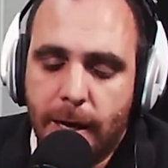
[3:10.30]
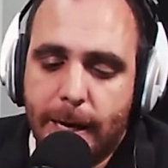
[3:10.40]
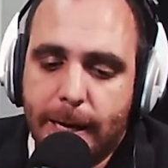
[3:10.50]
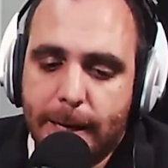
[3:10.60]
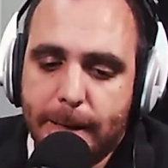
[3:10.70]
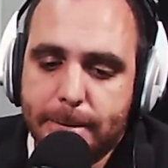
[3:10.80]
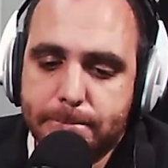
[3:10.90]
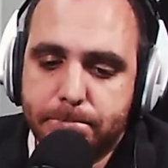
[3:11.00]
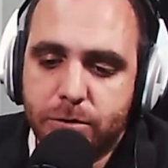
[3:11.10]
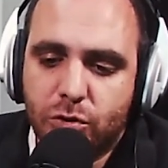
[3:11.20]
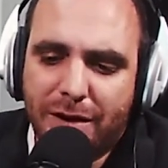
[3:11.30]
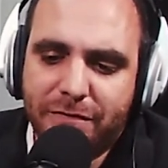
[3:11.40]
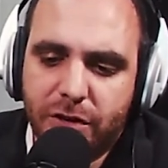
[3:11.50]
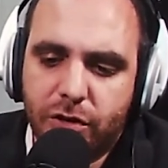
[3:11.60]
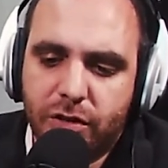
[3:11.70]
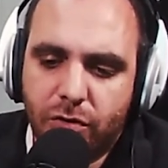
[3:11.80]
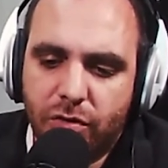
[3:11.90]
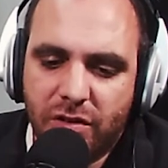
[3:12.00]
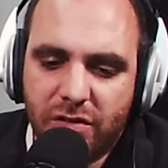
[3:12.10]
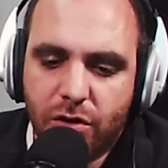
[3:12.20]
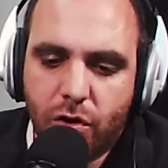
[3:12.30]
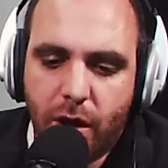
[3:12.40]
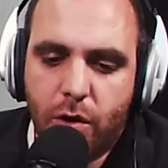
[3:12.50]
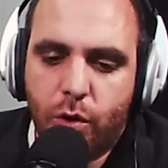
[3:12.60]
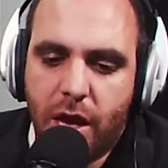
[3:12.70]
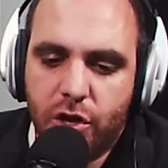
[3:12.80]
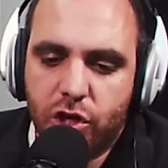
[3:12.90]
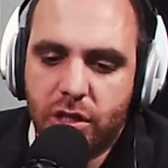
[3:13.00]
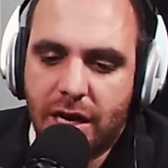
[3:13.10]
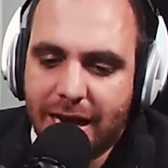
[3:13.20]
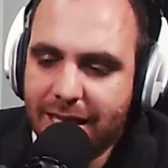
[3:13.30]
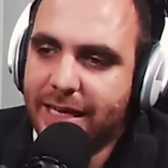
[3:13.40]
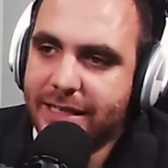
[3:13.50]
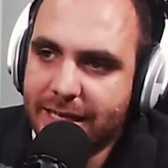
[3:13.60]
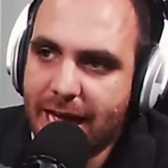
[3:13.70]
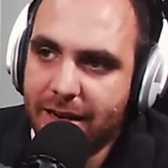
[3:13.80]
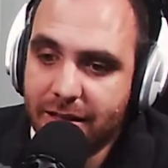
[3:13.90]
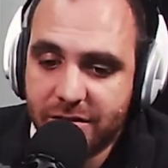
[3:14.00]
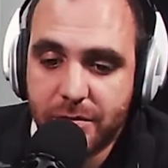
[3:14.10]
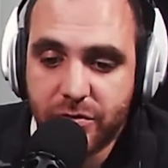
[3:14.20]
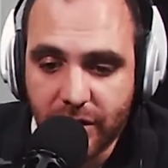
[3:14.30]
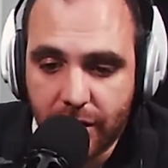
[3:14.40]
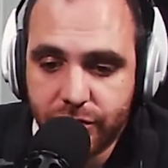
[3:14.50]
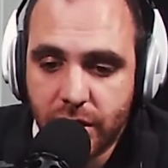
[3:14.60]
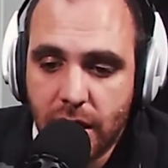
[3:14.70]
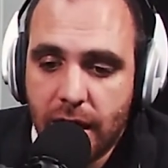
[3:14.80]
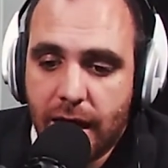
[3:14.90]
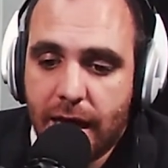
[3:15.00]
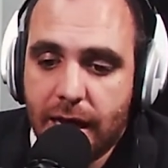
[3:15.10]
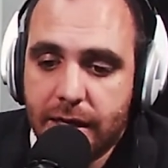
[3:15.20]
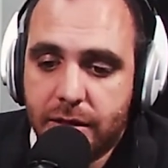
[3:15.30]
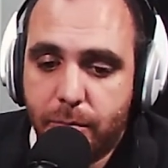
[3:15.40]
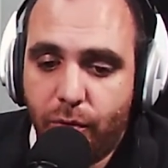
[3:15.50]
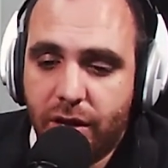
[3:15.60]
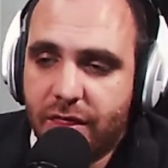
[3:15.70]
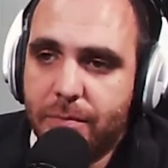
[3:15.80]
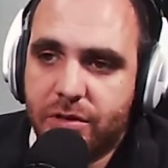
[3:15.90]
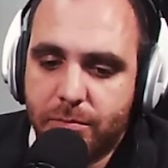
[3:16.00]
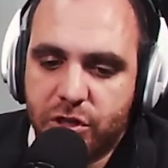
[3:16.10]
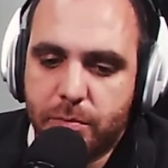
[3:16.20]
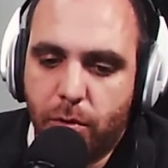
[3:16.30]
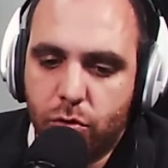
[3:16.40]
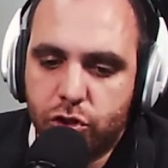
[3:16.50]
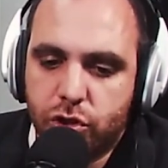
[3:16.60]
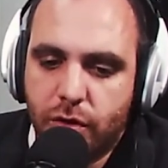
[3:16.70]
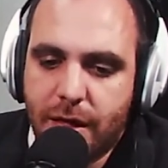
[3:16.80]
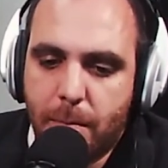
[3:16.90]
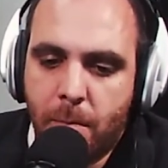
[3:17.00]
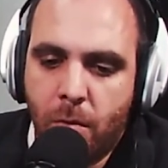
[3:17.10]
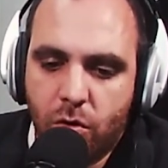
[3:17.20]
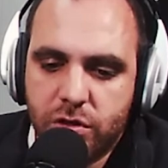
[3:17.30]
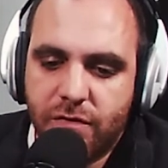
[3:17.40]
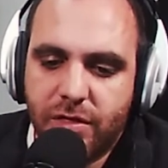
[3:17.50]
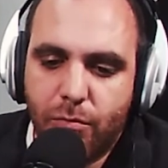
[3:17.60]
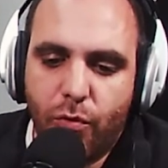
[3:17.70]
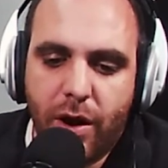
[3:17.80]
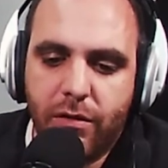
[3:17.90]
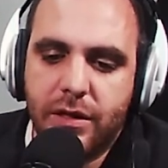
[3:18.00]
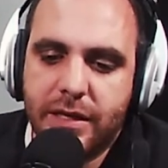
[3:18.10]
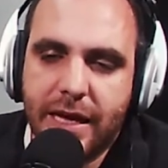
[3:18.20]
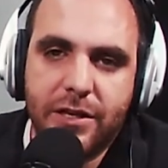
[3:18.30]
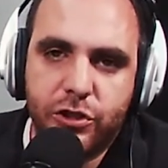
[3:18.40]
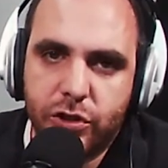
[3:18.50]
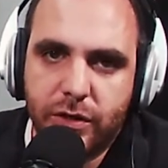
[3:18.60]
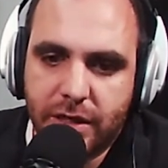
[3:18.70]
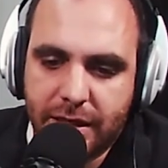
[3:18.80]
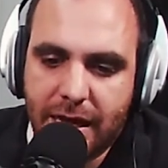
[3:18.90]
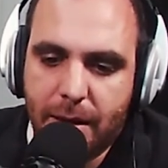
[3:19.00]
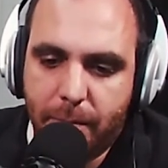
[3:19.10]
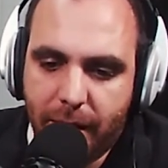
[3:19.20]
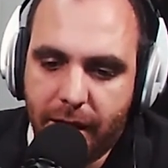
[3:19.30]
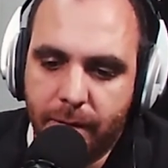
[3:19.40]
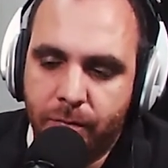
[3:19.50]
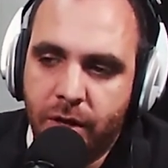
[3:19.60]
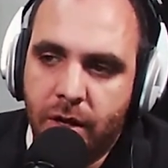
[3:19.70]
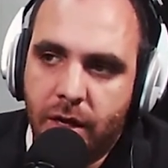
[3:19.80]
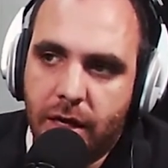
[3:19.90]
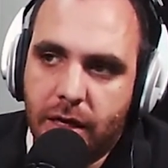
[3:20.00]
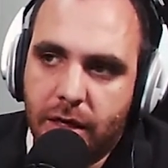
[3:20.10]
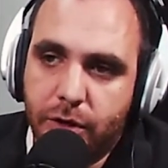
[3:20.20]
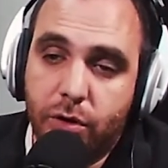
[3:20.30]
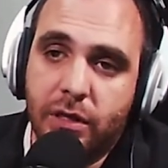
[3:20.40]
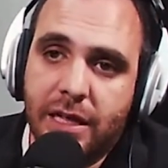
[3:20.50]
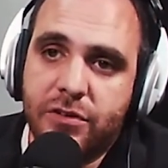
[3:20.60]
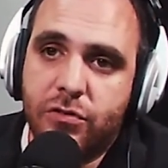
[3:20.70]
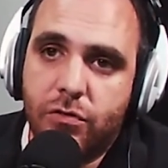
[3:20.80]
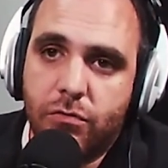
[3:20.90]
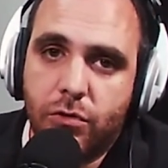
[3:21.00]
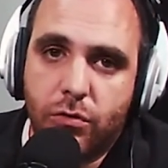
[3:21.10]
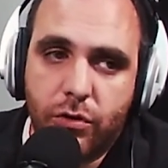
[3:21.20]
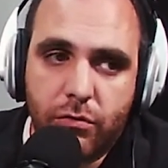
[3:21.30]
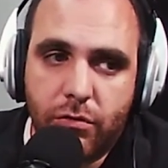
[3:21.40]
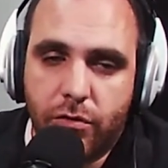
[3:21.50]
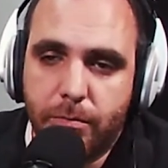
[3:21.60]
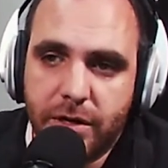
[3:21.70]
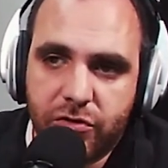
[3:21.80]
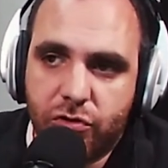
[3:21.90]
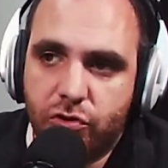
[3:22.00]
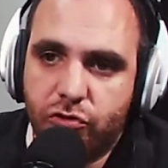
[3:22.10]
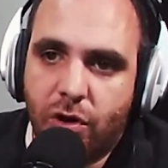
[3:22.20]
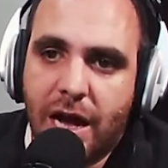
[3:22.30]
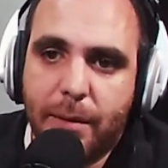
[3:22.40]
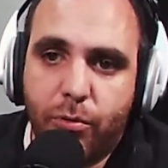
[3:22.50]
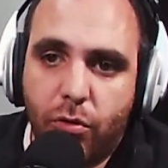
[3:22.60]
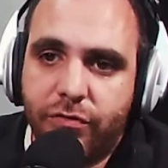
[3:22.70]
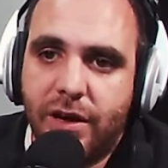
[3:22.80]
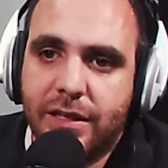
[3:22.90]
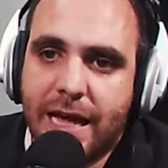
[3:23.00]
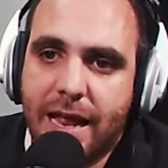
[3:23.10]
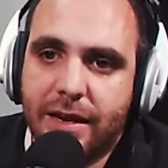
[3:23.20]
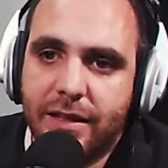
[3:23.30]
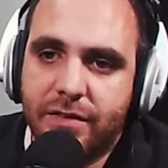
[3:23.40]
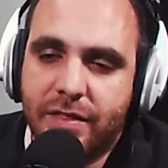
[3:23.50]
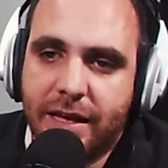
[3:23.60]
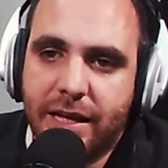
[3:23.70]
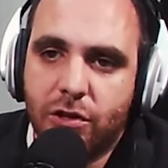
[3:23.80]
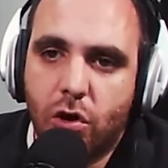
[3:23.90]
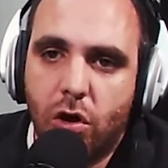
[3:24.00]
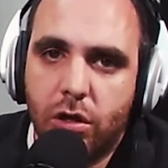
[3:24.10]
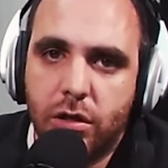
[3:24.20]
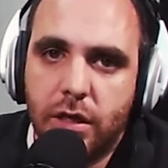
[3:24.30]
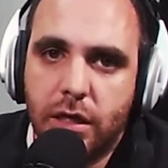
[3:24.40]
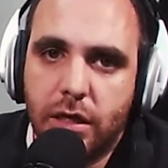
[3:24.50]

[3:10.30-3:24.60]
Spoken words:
So I figured, this is a great occasion to highlight the candidates themselves and to bring them some exposure that most of them rarely get during a campaign. Unless they're ministers or high-profile candidates that get called